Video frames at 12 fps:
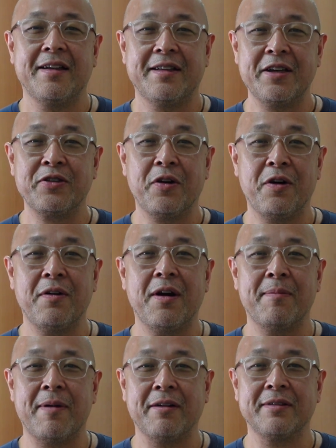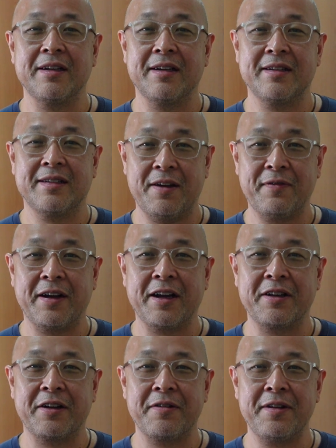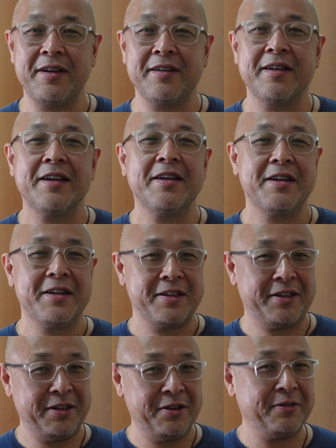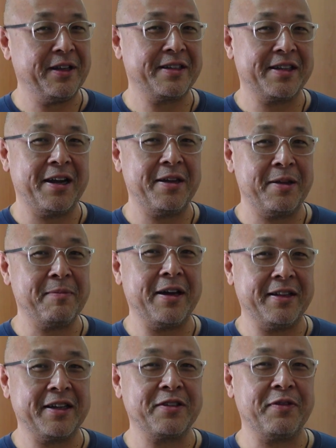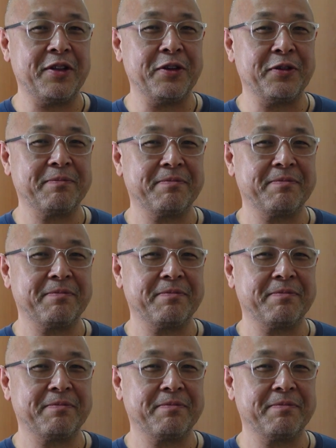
That's all about the sci-fi category. See you next time in my next video.